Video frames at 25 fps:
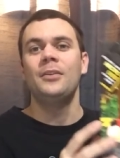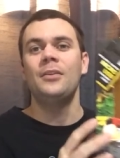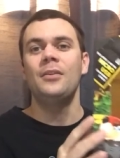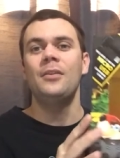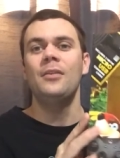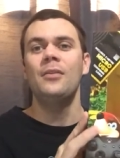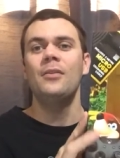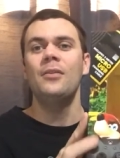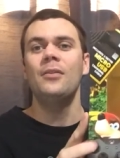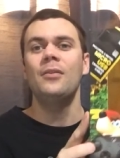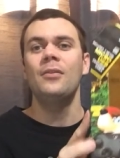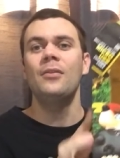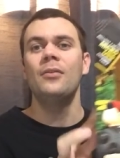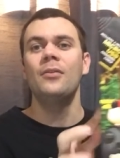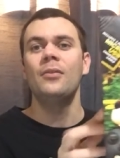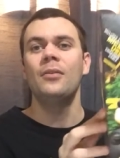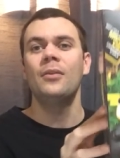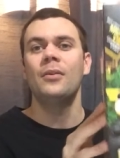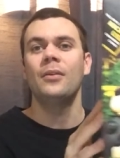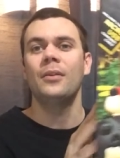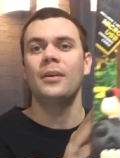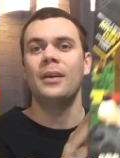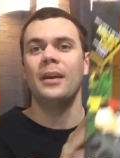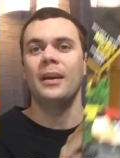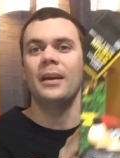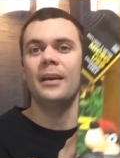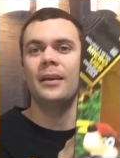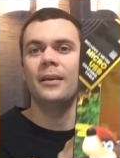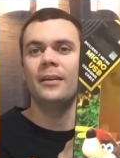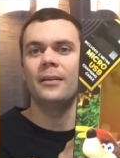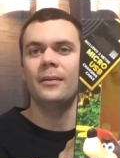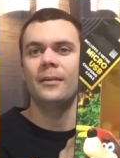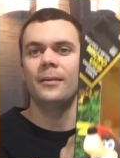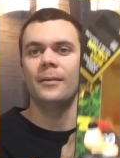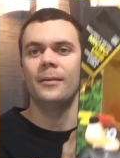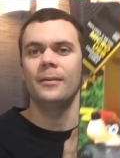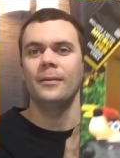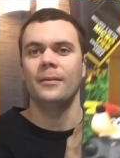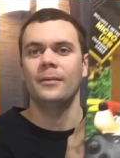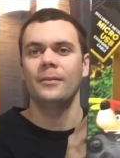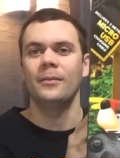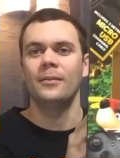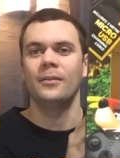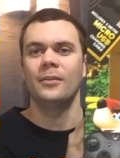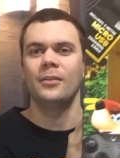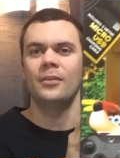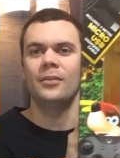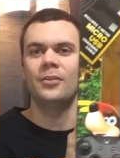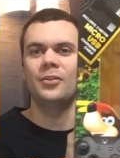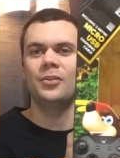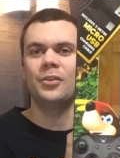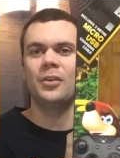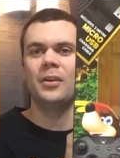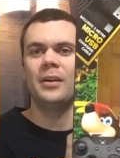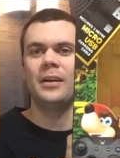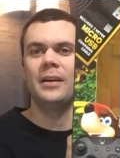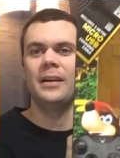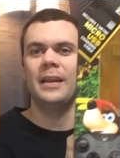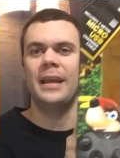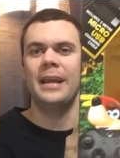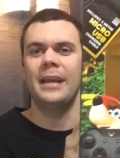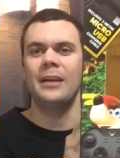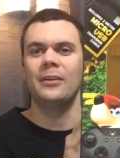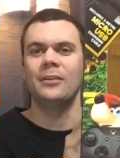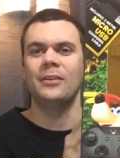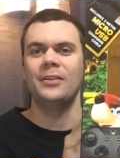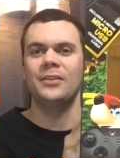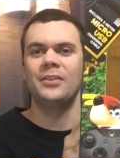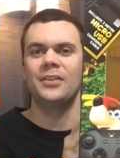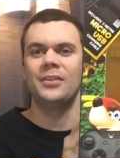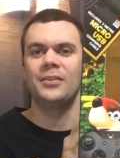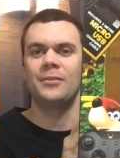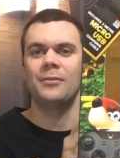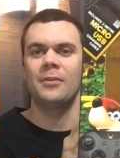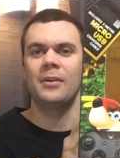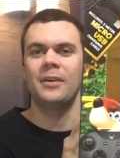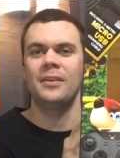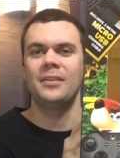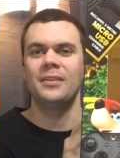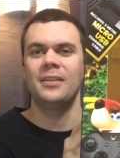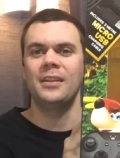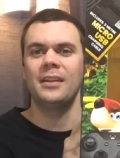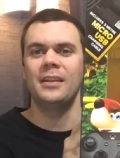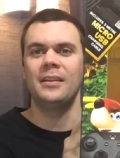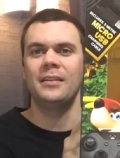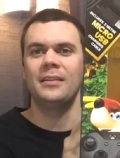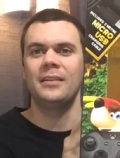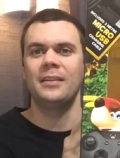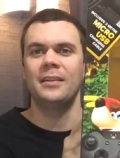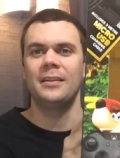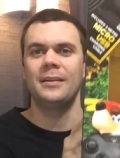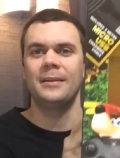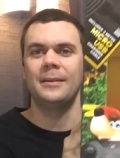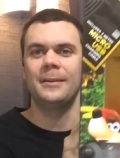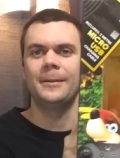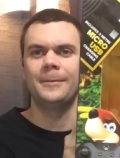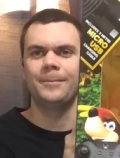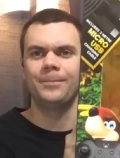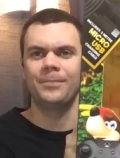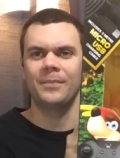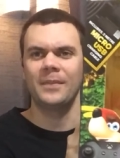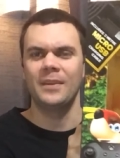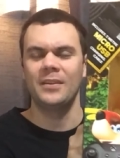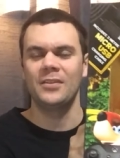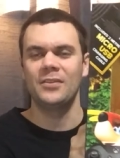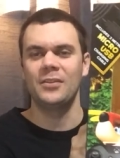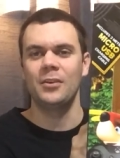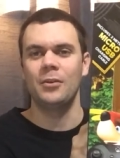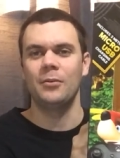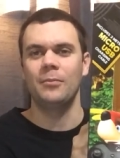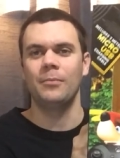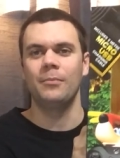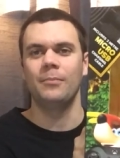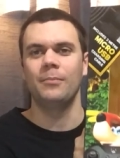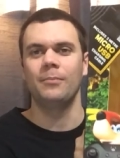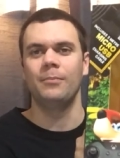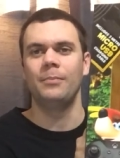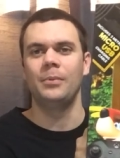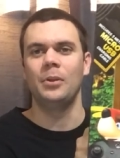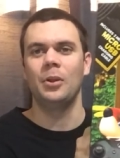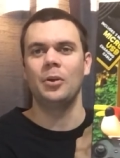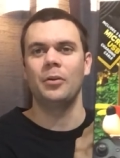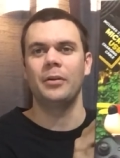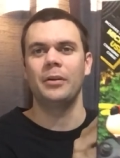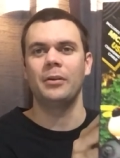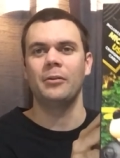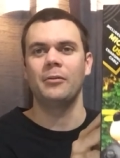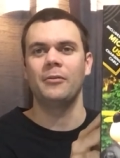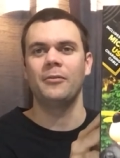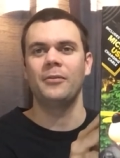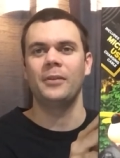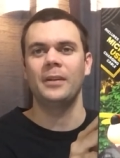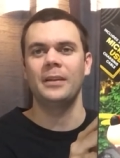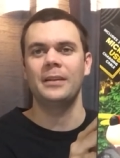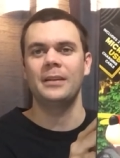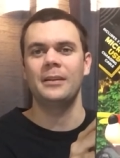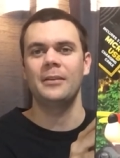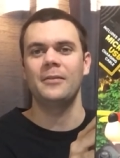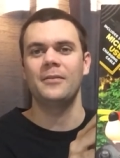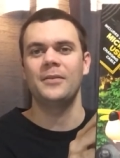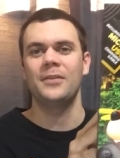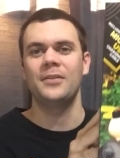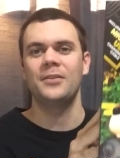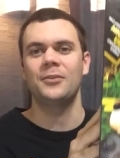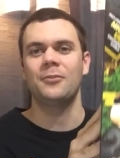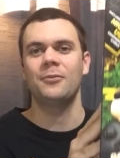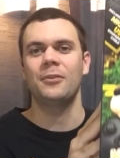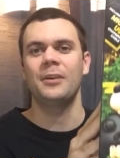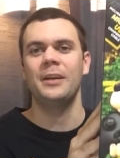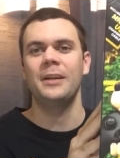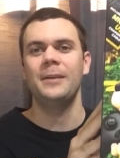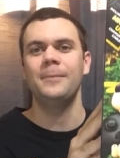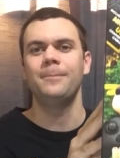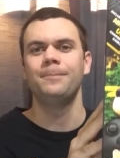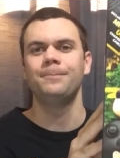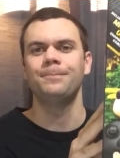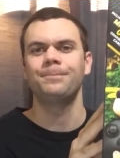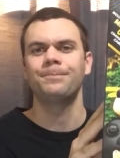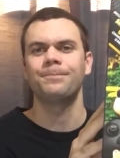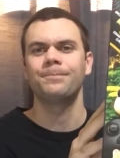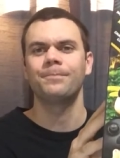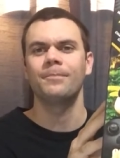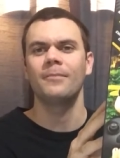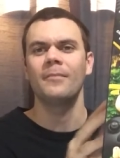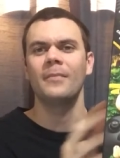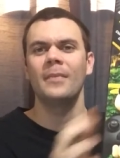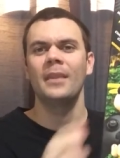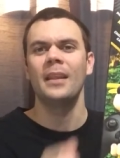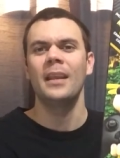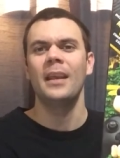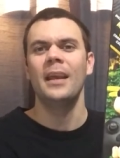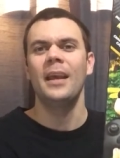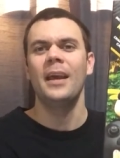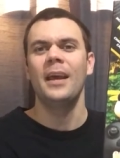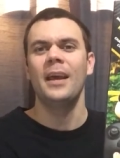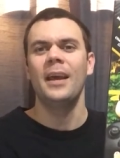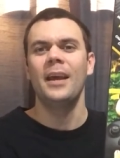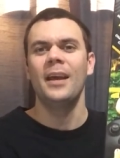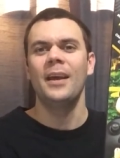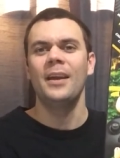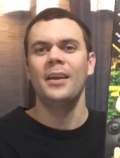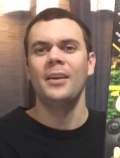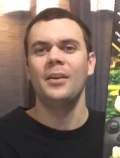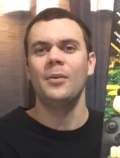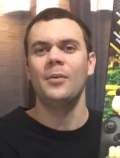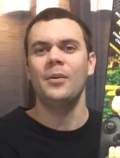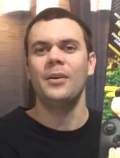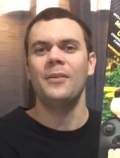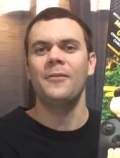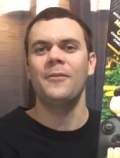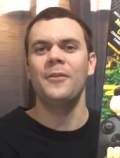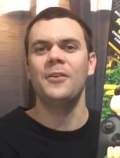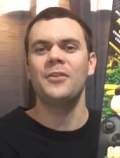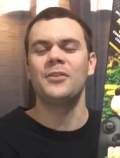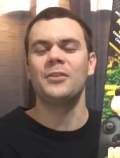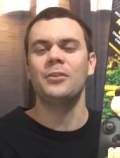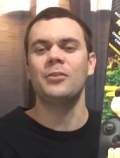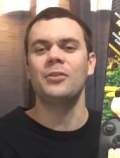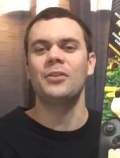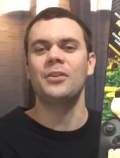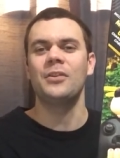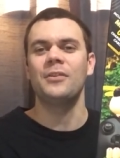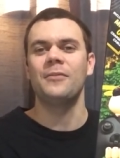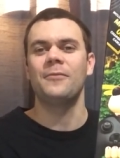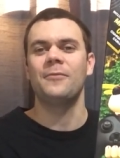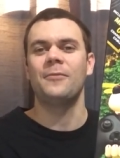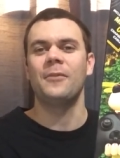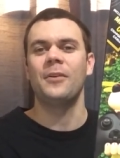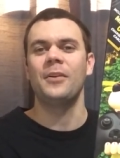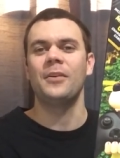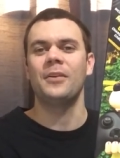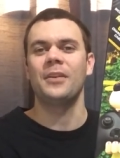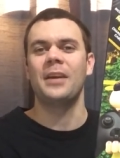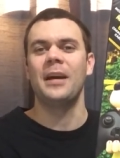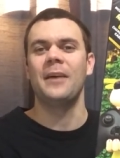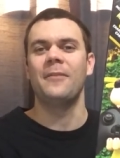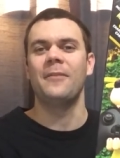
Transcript: Okay. I'm going to try and angle this just right so that uh, it's not blurring or reflecting off the screen. You know, when I first looked at the front